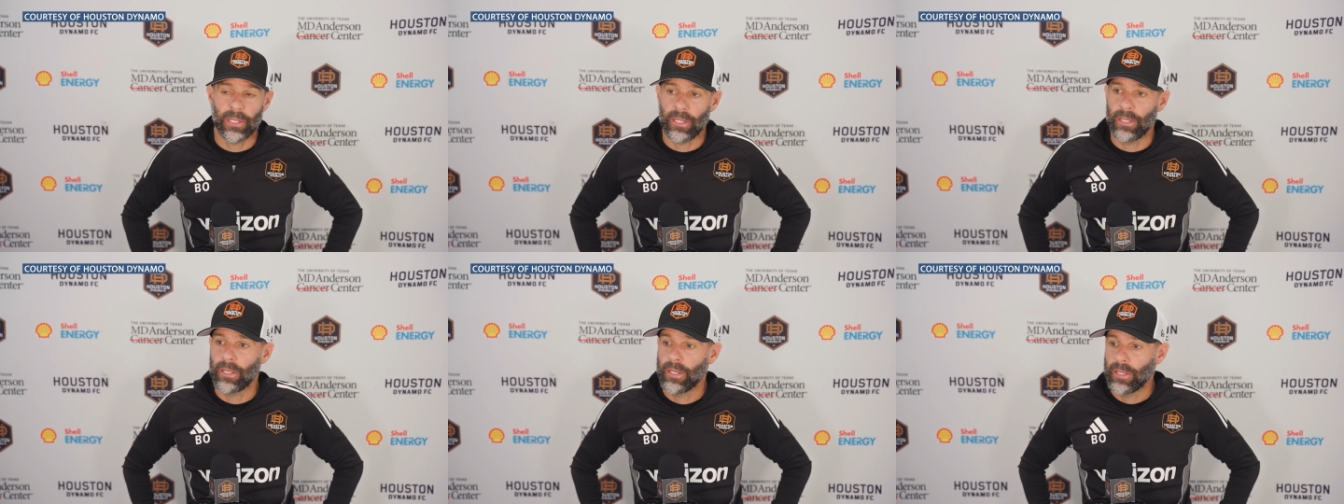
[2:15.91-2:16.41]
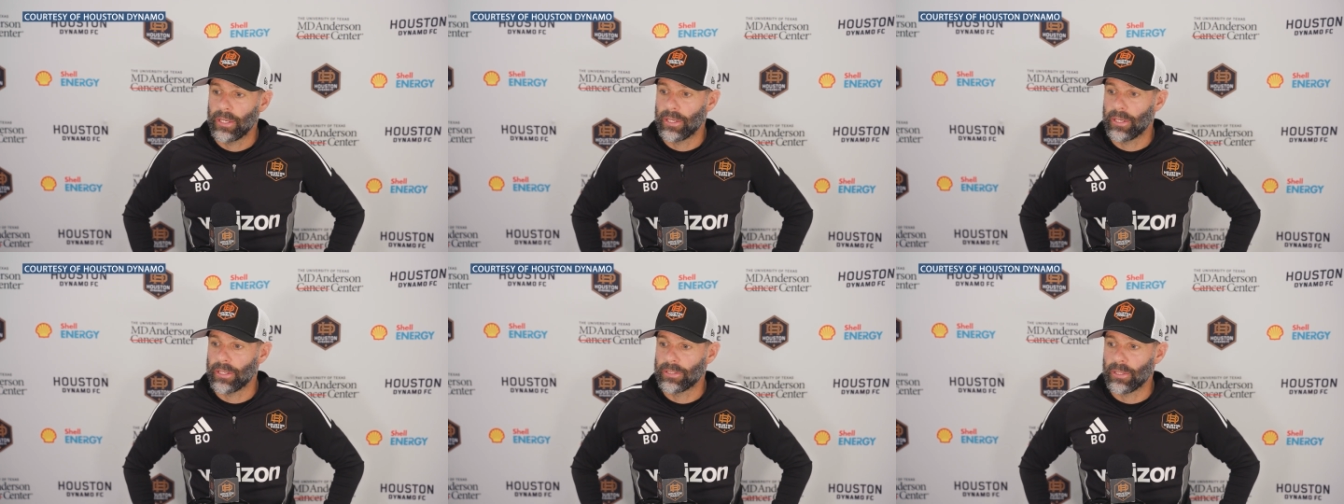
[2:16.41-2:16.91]
And
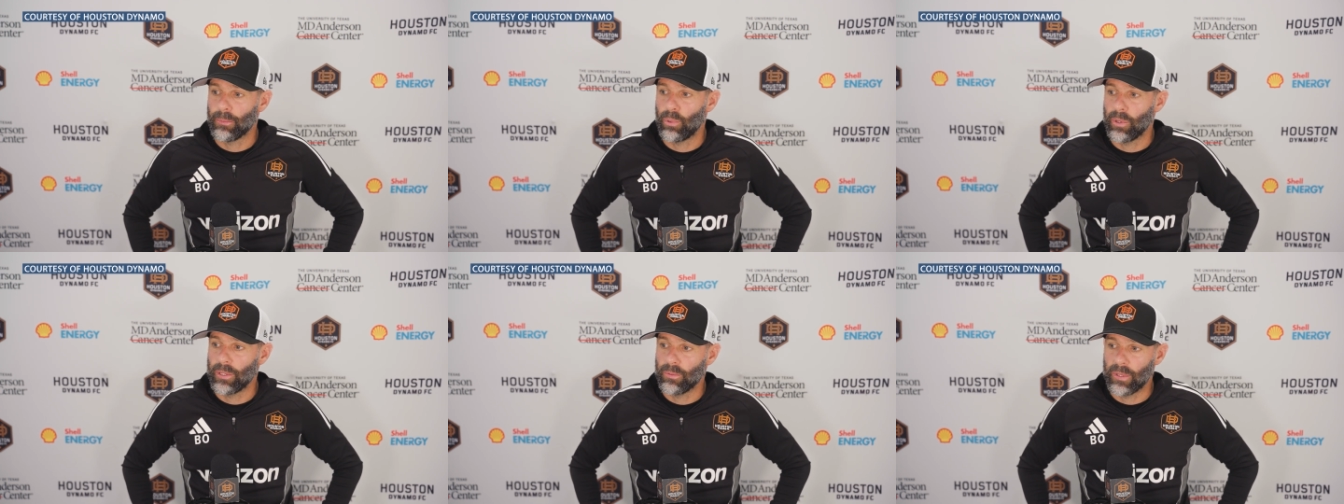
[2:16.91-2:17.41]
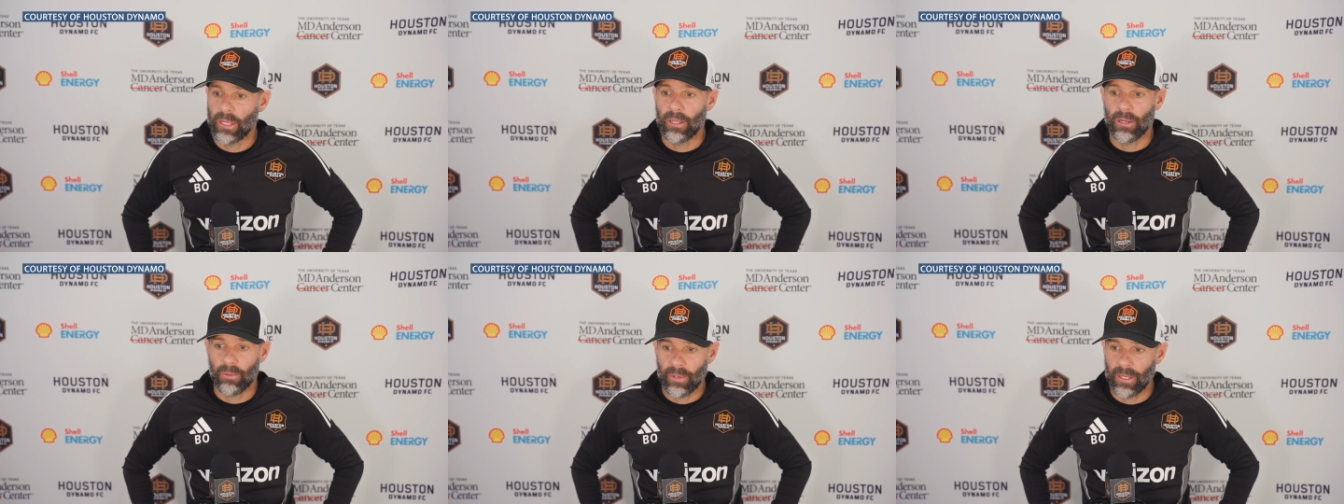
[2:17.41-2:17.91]
at some point, we
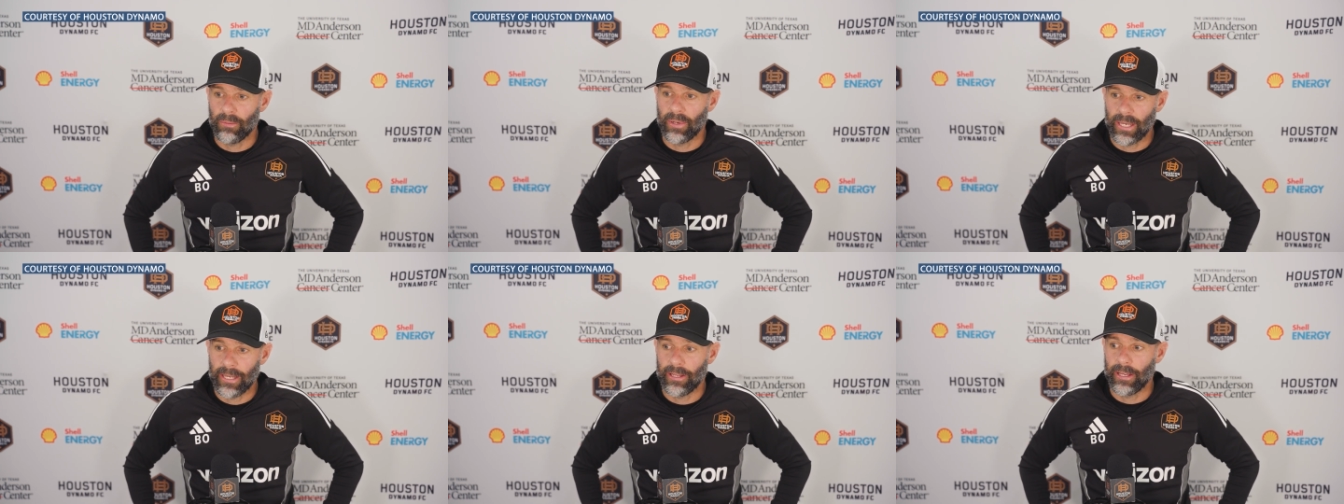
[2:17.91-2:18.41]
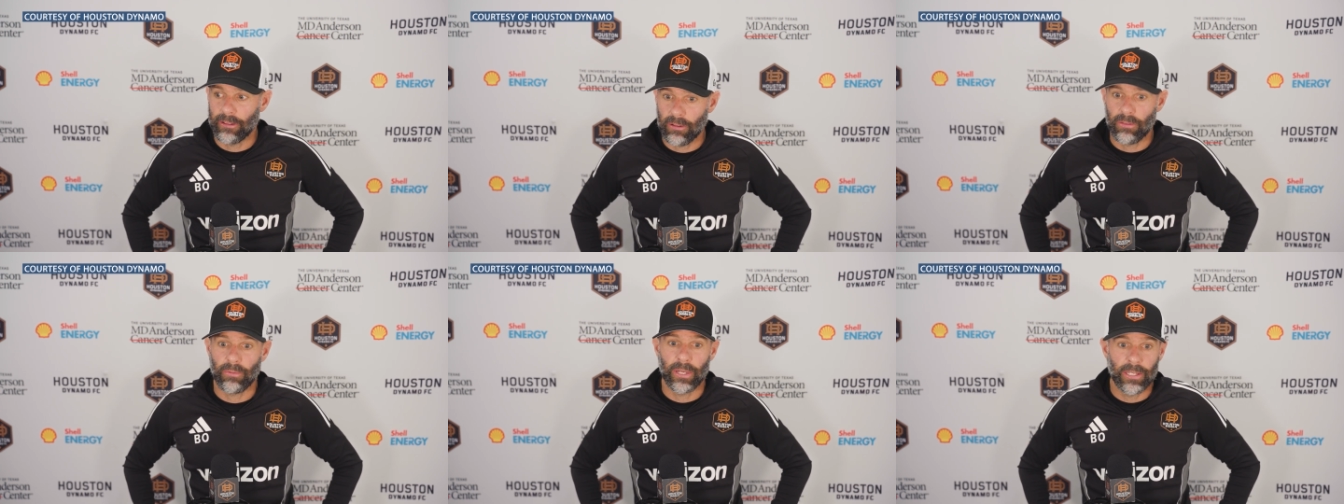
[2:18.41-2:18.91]
need to get the
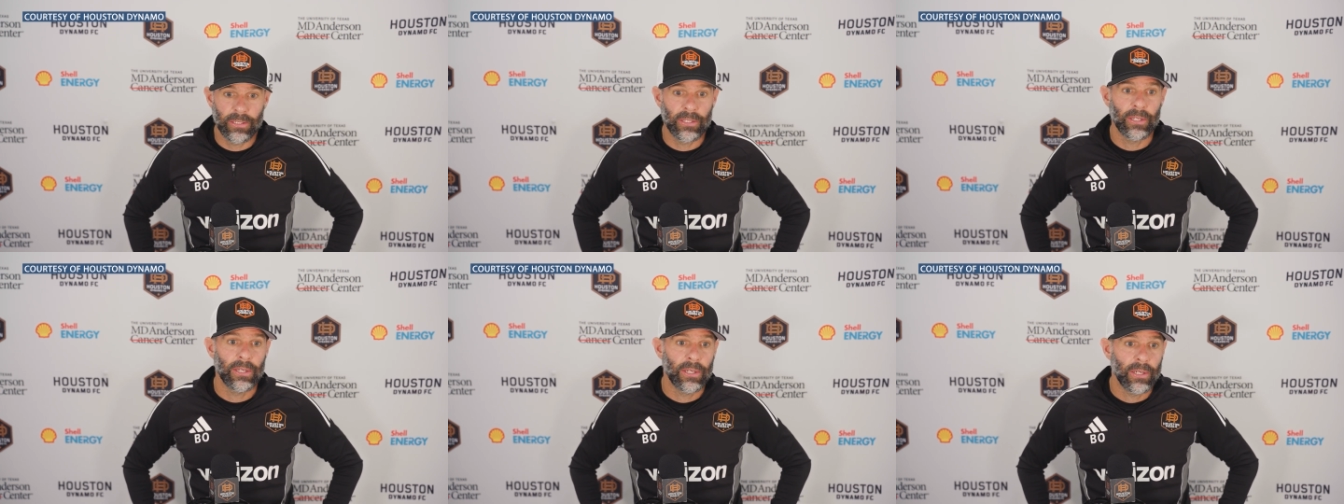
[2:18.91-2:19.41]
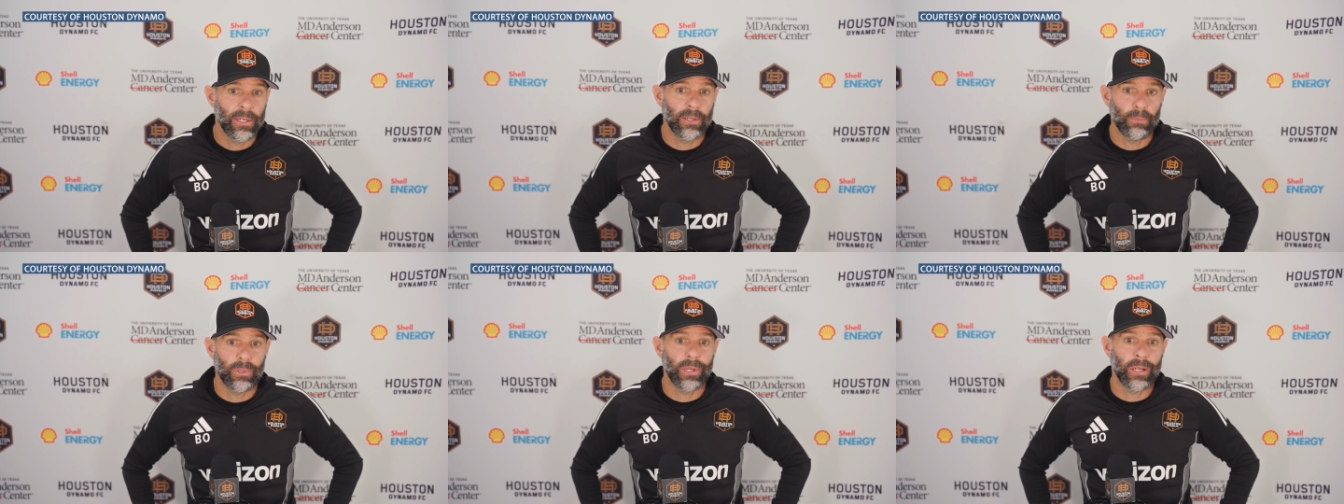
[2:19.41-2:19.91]
3s, in
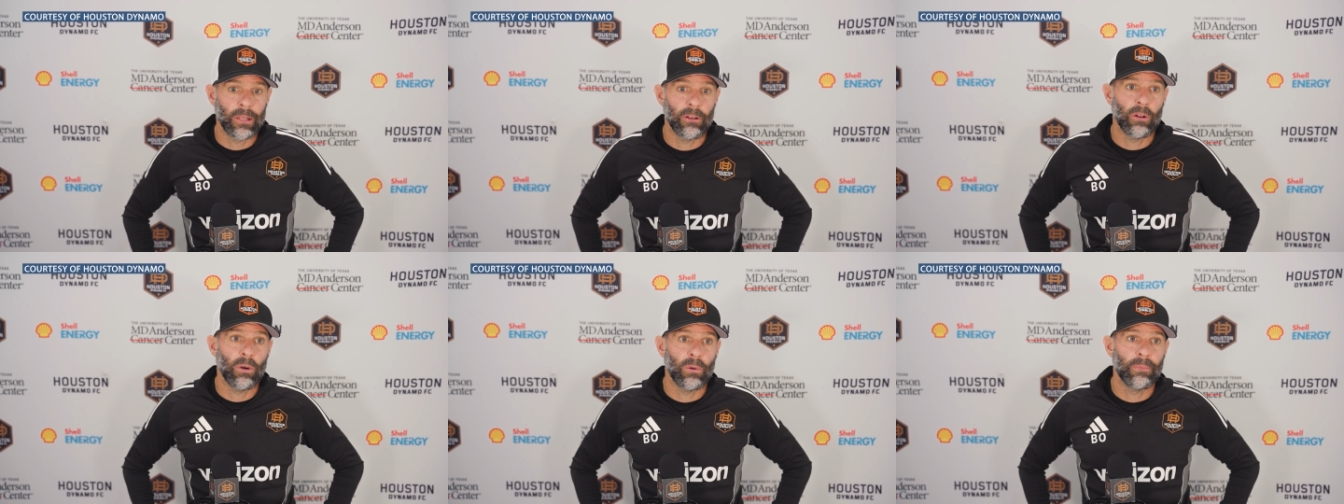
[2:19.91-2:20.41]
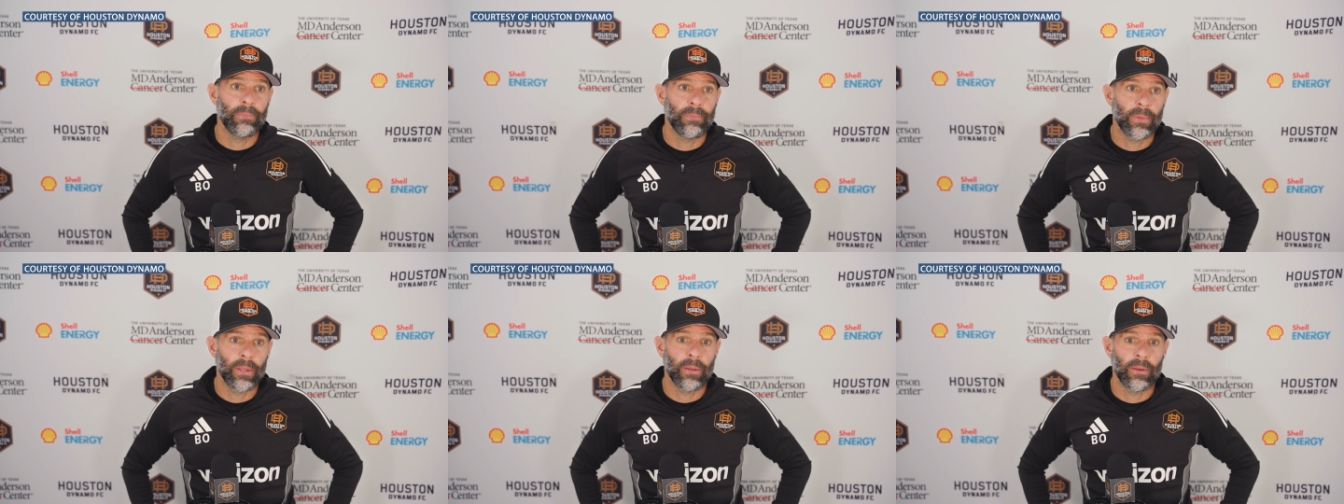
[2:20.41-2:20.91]
particular at home,
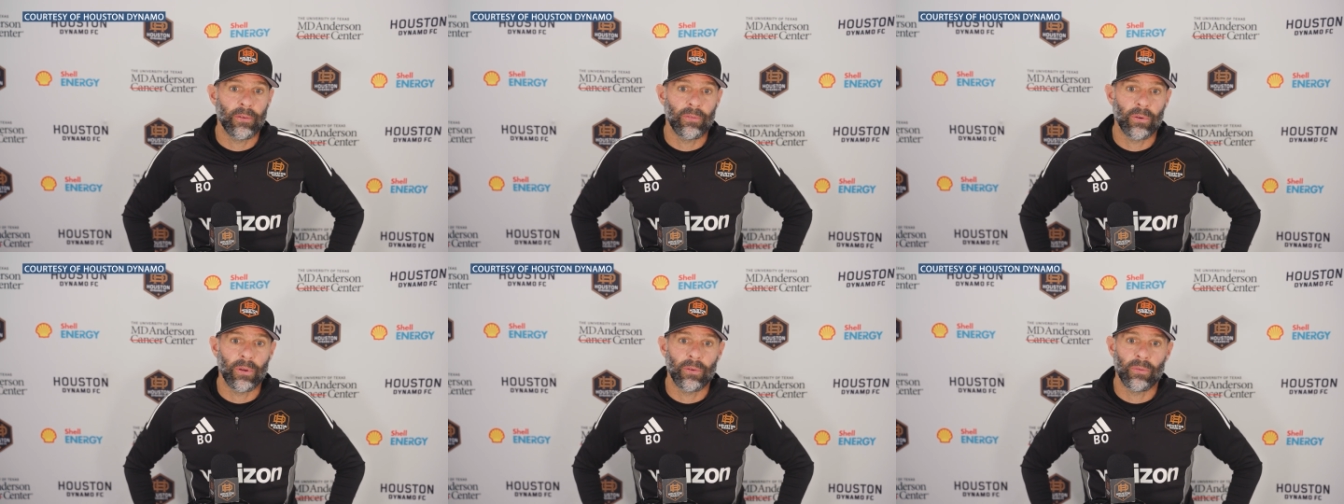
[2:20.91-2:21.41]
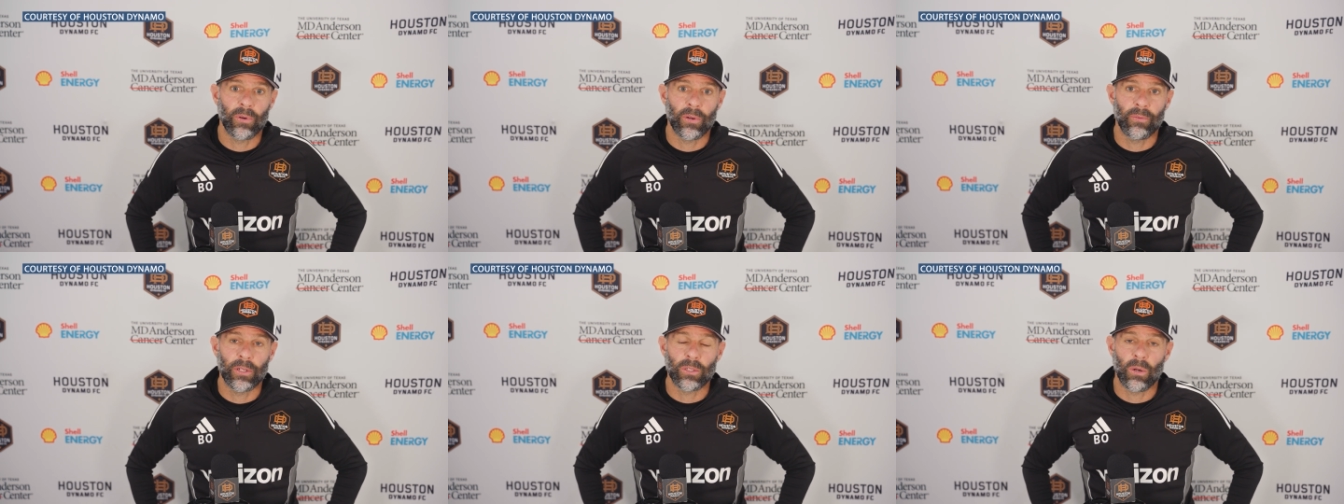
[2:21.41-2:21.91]
if we're going to
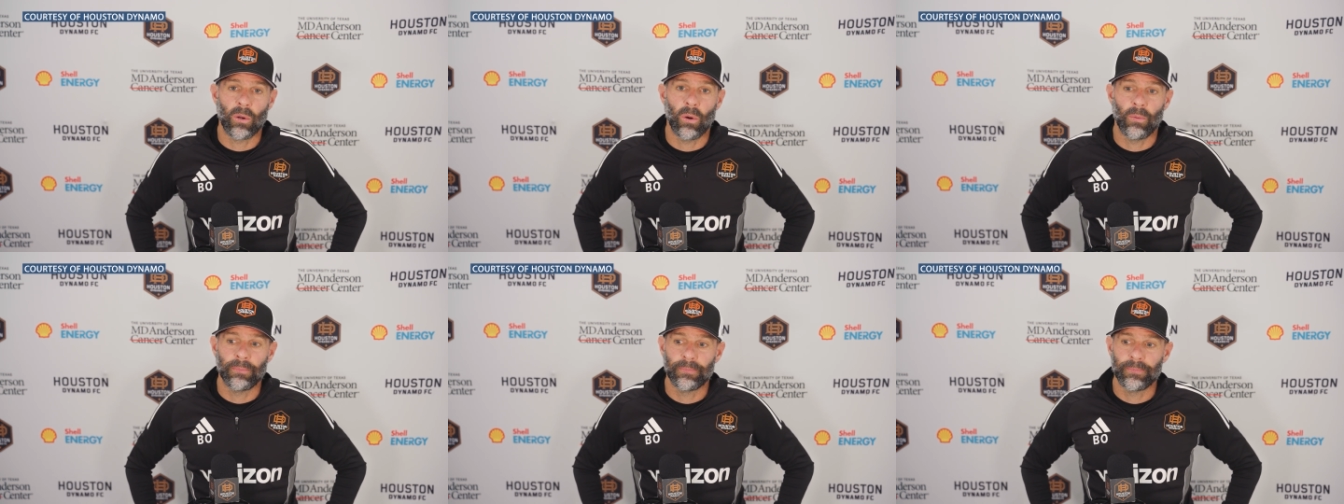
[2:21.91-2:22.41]
reach our goal.